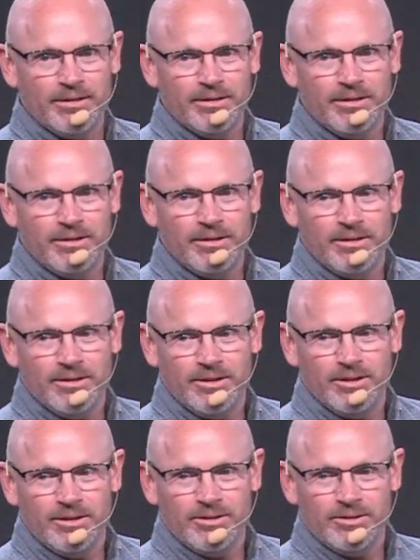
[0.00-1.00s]

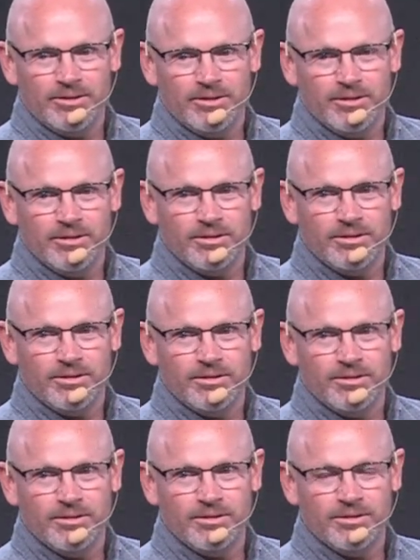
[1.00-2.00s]

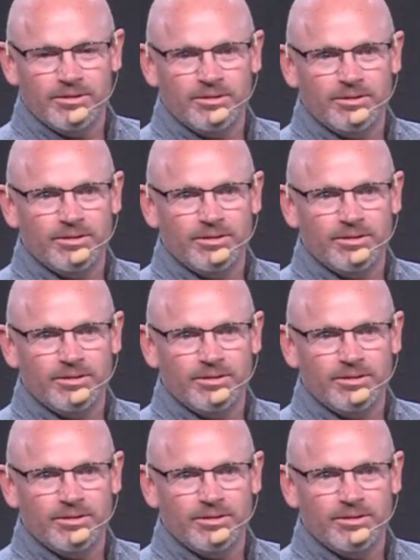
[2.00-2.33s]
(no one is talking)